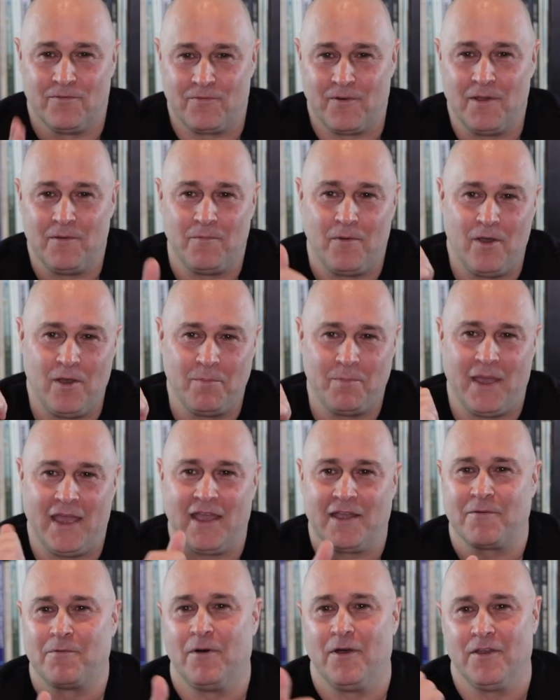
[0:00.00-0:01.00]
front wall,
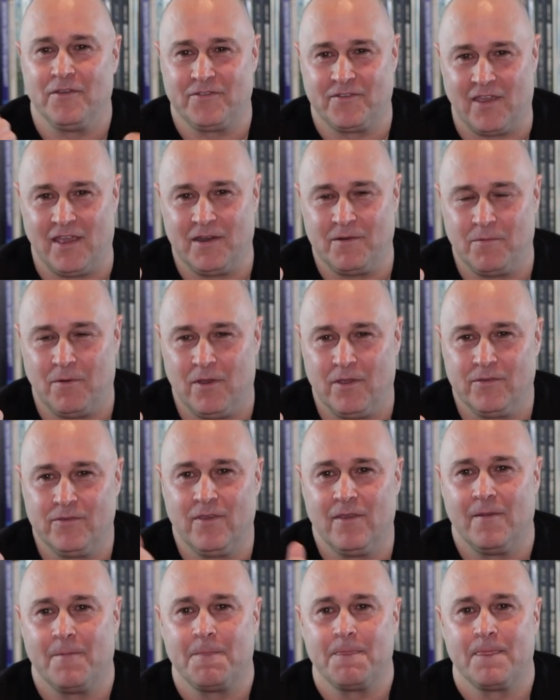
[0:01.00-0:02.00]
back wall, side walls.